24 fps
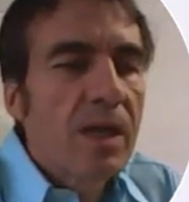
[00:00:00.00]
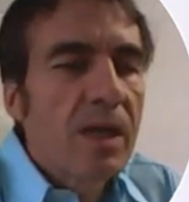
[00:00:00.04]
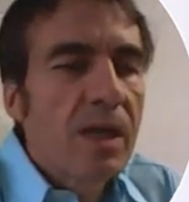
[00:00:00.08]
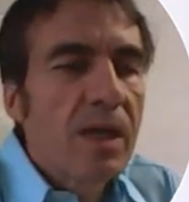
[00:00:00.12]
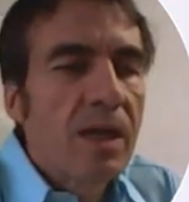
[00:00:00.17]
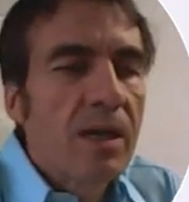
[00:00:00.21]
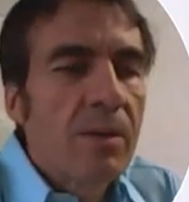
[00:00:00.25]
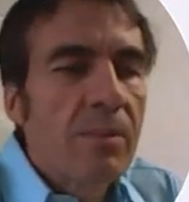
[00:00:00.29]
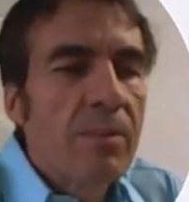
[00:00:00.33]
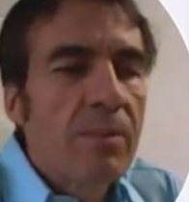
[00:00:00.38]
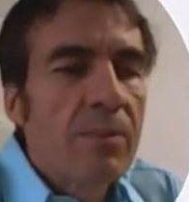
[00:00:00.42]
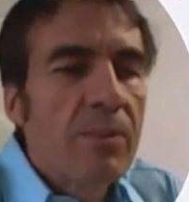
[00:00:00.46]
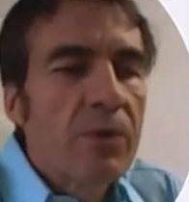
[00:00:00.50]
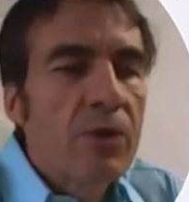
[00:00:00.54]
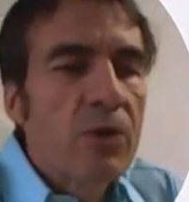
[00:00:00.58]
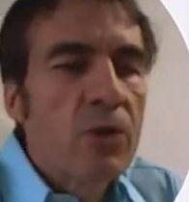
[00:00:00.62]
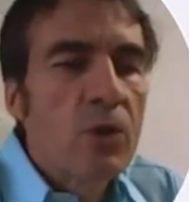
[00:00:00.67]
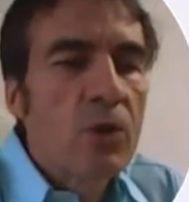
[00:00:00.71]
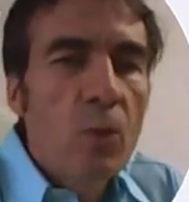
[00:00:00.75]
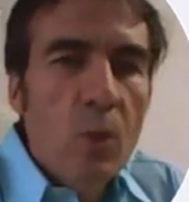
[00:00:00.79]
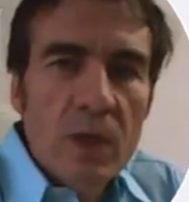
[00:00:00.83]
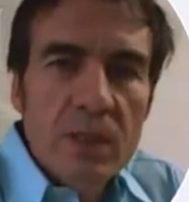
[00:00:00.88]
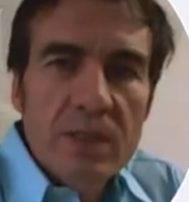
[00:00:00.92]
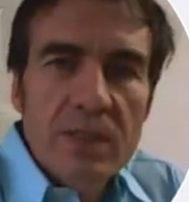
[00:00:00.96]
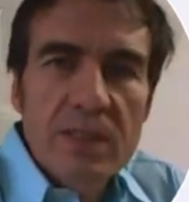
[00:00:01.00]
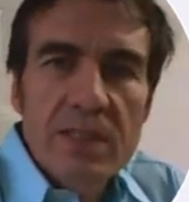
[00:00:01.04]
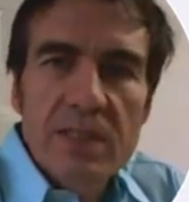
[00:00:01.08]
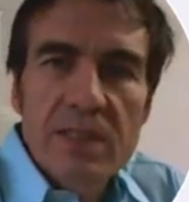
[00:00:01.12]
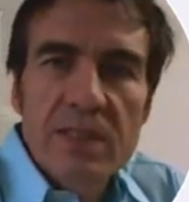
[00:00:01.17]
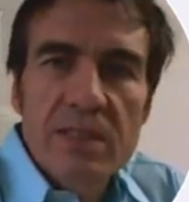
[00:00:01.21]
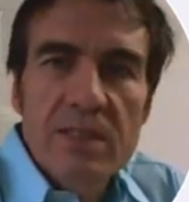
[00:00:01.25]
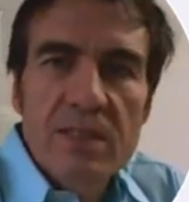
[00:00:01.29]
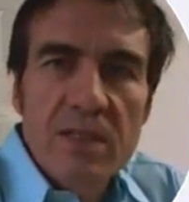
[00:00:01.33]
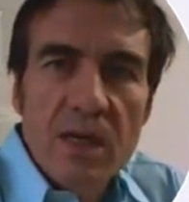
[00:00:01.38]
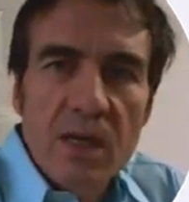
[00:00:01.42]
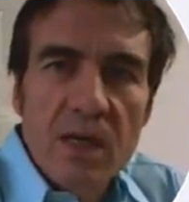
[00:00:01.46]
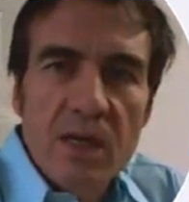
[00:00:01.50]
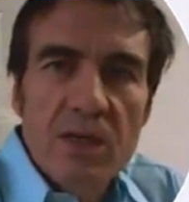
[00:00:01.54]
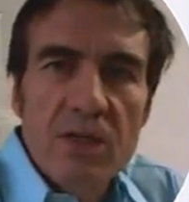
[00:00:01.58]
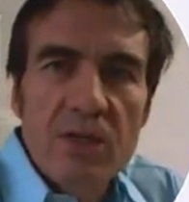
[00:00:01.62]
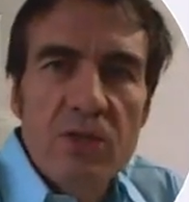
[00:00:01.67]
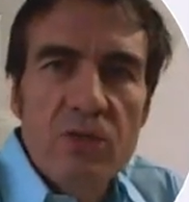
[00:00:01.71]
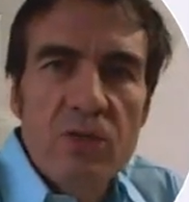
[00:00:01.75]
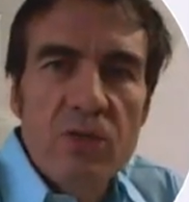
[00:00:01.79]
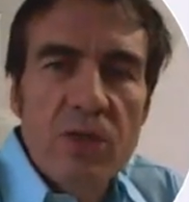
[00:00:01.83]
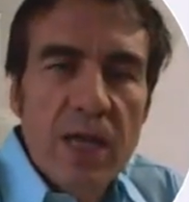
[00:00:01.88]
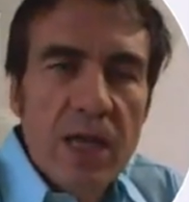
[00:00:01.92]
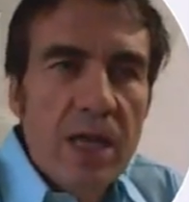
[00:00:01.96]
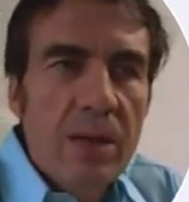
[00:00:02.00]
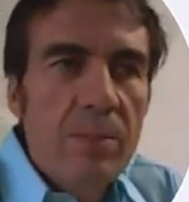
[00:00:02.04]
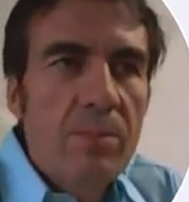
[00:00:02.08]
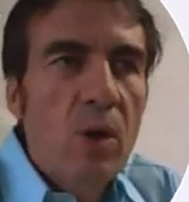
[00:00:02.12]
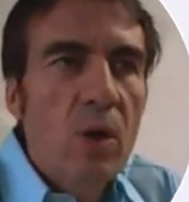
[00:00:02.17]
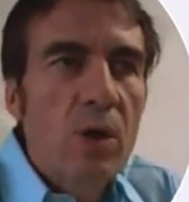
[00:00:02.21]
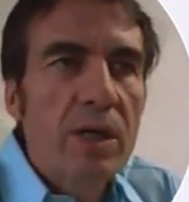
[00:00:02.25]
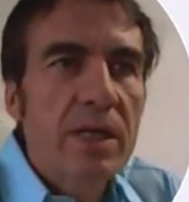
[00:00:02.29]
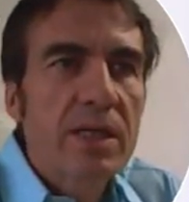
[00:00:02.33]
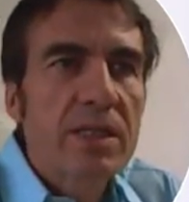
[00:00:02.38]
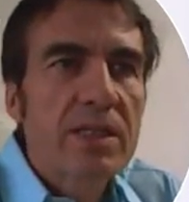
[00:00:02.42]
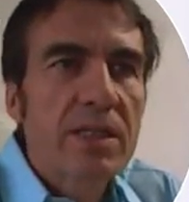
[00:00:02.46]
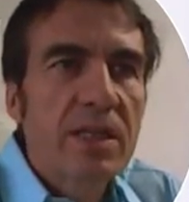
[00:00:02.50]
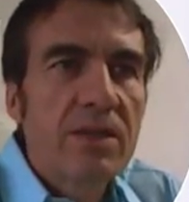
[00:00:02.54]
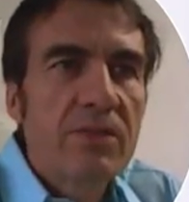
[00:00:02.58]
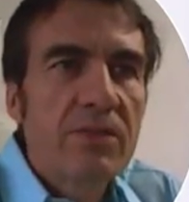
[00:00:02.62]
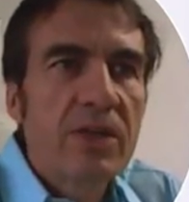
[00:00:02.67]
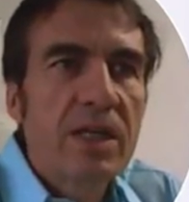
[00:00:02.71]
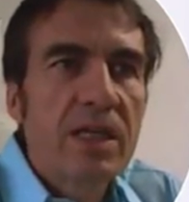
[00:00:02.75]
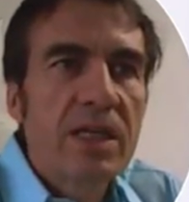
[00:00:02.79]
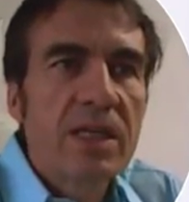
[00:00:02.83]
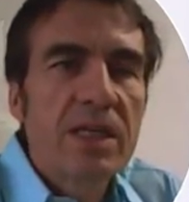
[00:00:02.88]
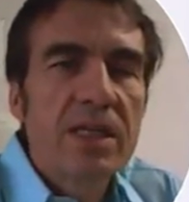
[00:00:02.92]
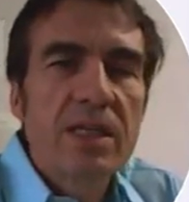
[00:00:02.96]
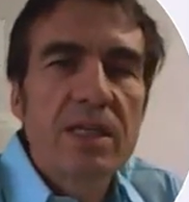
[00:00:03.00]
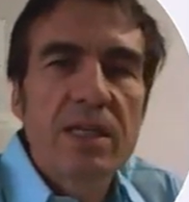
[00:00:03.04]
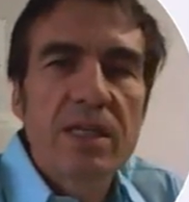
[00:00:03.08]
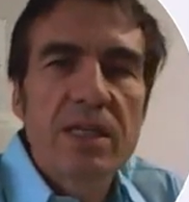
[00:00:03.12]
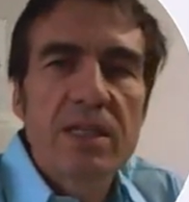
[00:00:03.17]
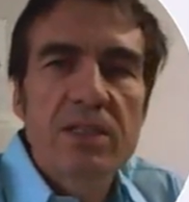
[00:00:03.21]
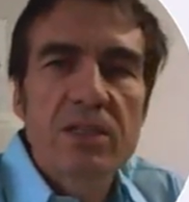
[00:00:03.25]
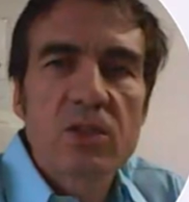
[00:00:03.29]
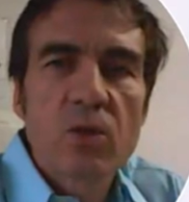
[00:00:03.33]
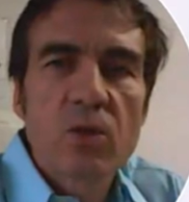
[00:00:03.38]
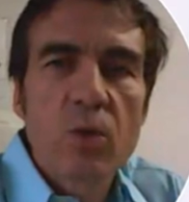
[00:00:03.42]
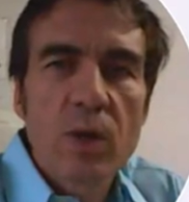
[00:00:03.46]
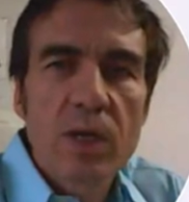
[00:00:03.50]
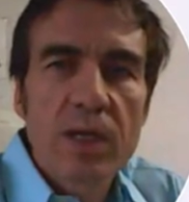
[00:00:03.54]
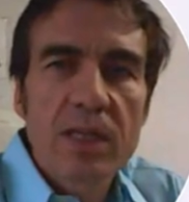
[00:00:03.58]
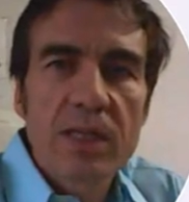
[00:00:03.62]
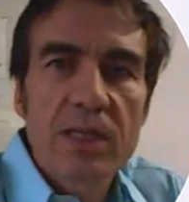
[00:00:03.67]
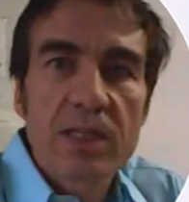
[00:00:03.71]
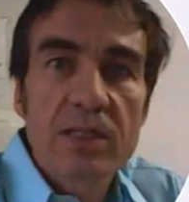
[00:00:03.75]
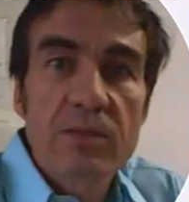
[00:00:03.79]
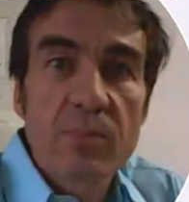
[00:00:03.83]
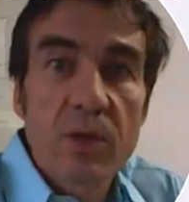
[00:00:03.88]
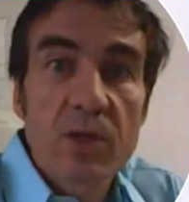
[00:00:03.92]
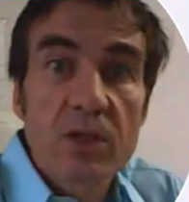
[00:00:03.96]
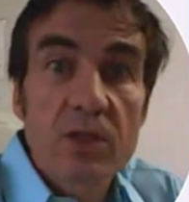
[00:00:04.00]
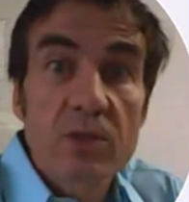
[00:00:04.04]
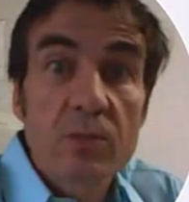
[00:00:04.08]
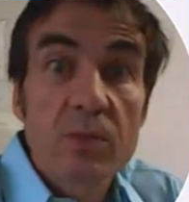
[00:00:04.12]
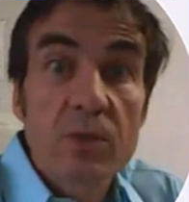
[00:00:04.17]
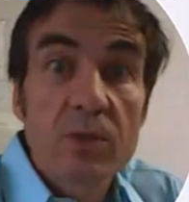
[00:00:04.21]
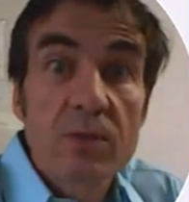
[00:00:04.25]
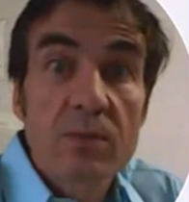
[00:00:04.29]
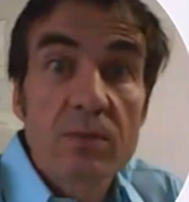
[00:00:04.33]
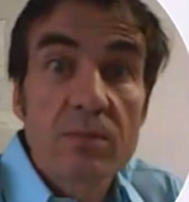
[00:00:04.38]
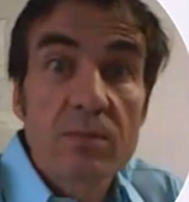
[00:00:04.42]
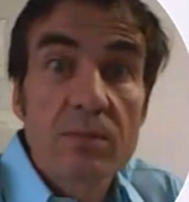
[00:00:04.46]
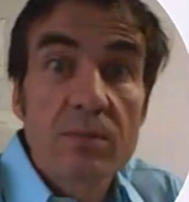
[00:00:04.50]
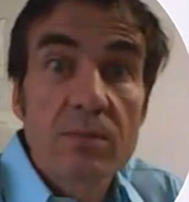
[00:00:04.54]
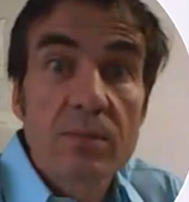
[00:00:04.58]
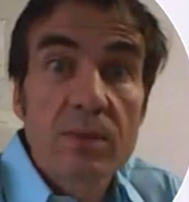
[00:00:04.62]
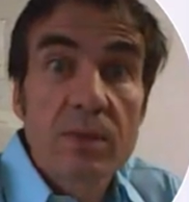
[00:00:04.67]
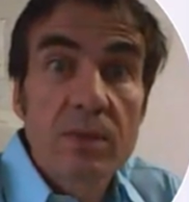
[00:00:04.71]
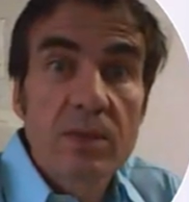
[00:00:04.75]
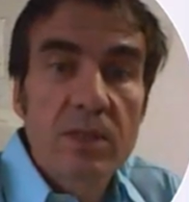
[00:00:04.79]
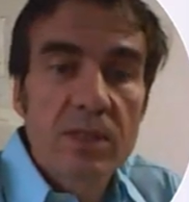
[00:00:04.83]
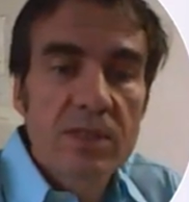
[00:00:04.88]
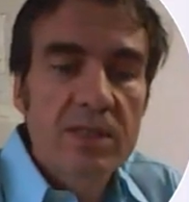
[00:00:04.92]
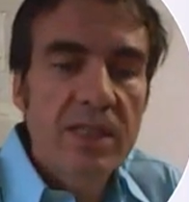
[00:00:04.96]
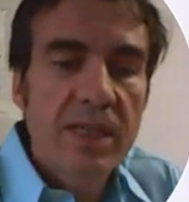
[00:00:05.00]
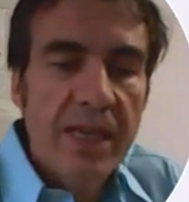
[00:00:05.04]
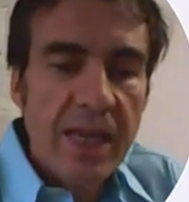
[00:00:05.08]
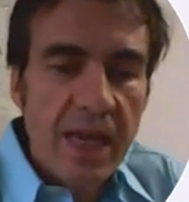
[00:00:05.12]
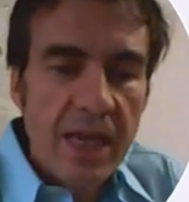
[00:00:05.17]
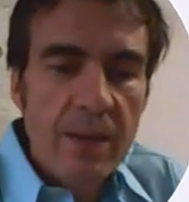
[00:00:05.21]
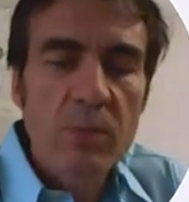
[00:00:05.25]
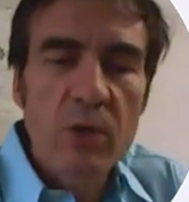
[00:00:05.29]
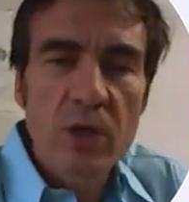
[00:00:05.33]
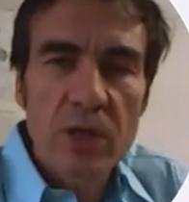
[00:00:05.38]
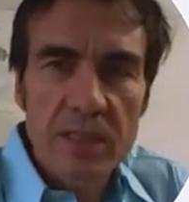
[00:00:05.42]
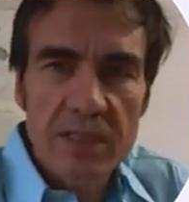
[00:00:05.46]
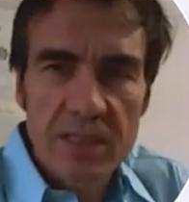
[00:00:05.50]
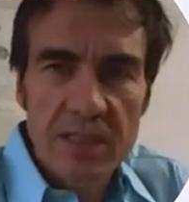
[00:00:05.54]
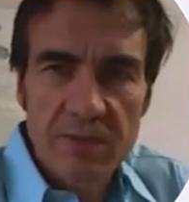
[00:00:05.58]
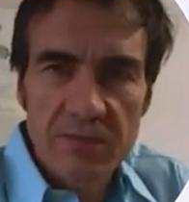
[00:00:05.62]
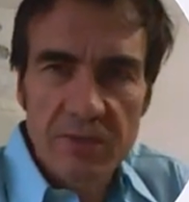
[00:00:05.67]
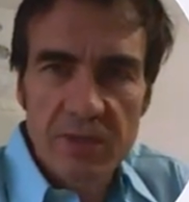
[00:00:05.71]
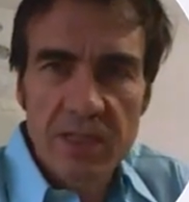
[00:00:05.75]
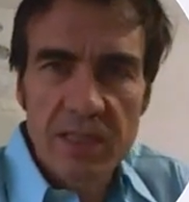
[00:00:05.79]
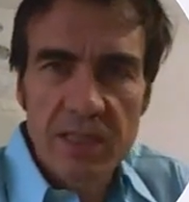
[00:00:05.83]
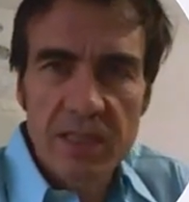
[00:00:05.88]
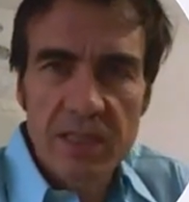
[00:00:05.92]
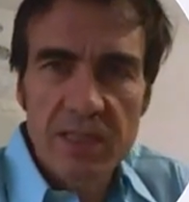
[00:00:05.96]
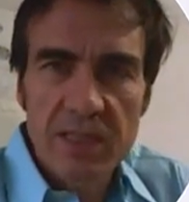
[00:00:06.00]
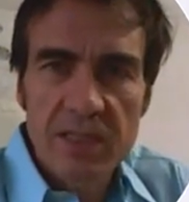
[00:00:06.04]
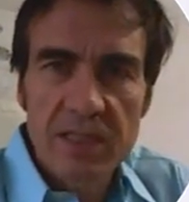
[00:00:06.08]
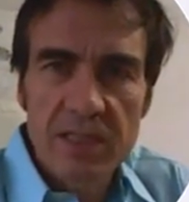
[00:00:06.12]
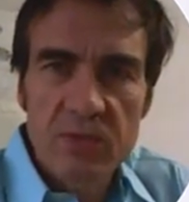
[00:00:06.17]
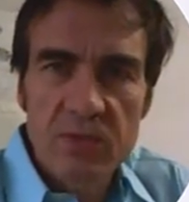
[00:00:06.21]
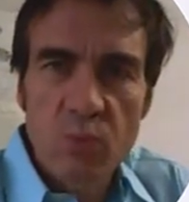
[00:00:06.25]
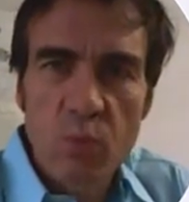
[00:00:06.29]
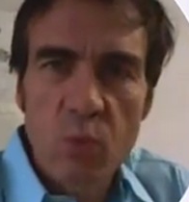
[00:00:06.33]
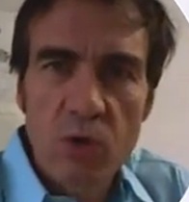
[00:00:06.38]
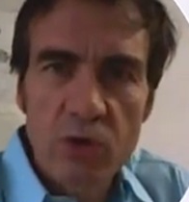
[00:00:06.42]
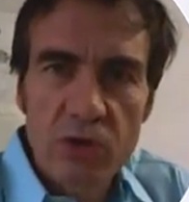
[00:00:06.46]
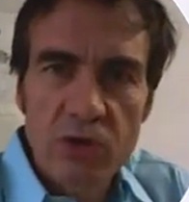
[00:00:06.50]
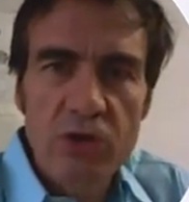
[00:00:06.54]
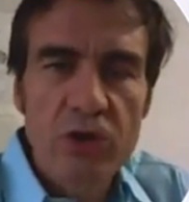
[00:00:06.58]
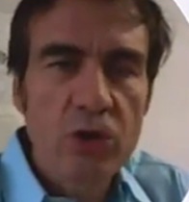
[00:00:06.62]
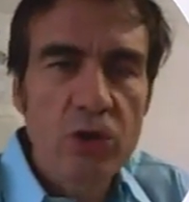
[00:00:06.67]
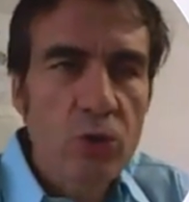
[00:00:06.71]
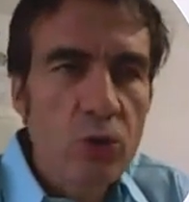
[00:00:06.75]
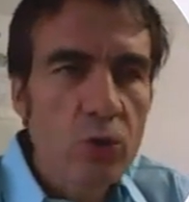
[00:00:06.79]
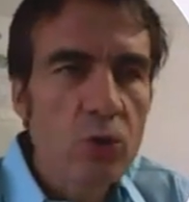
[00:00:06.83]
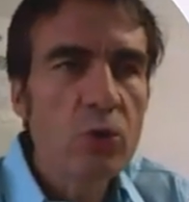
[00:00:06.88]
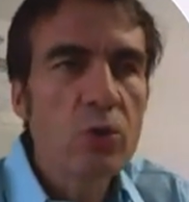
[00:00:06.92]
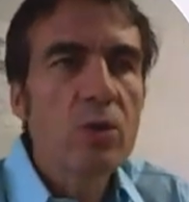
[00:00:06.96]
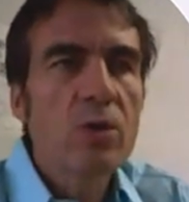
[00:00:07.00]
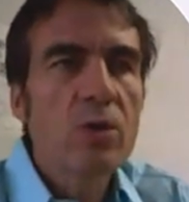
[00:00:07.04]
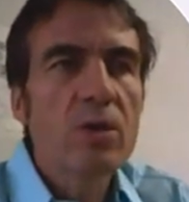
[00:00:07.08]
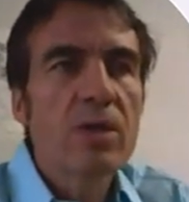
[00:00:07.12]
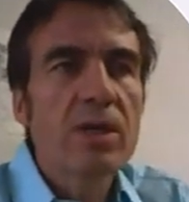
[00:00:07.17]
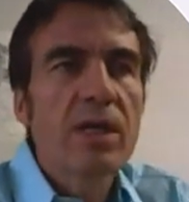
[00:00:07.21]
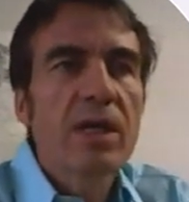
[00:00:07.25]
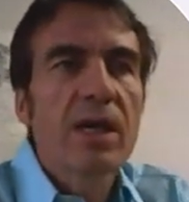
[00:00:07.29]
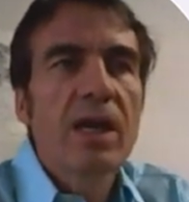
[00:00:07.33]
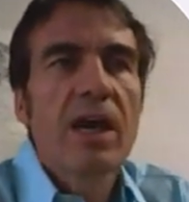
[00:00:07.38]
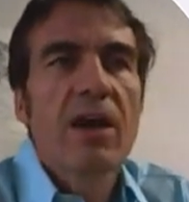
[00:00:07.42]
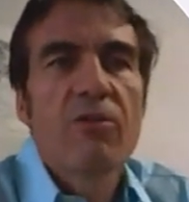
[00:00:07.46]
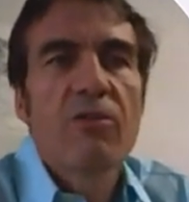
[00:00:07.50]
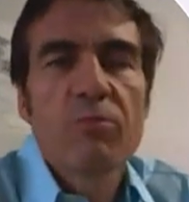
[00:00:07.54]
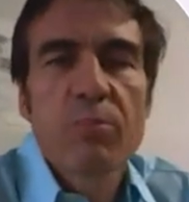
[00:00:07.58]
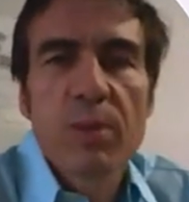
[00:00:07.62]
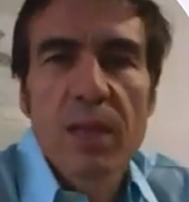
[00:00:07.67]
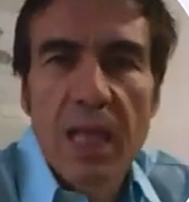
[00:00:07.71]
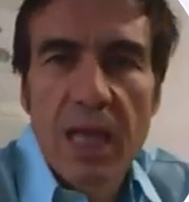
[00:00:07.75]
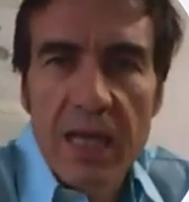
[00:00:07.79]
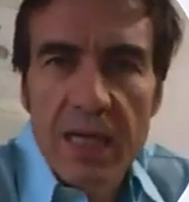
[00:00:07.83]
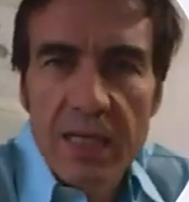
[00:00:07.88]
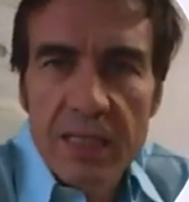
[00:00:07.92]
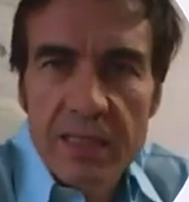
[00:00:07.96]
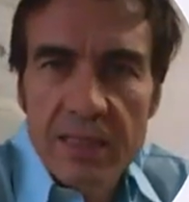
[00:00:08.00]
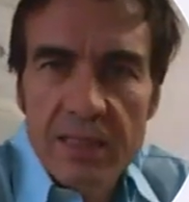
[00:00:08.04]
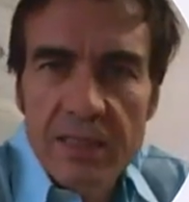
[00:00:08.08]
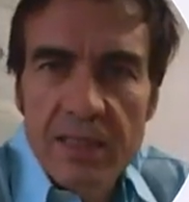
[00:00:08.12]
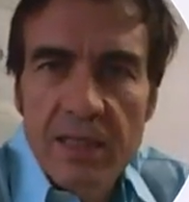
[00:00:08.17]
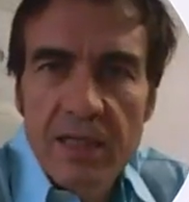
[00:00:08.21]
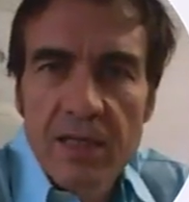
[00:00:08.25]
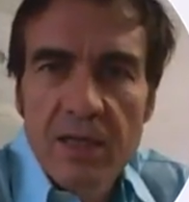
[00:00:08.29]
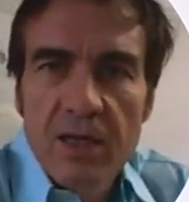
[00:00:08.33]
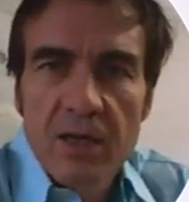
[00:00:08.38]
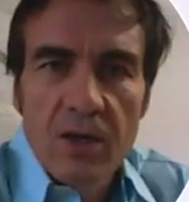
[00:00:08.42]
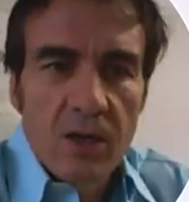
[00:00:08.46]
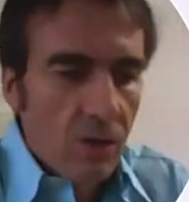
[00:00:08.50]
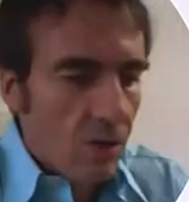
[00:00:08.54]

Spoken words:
You want to start your game or activity as quickly as possible because the game or activity is what you have planned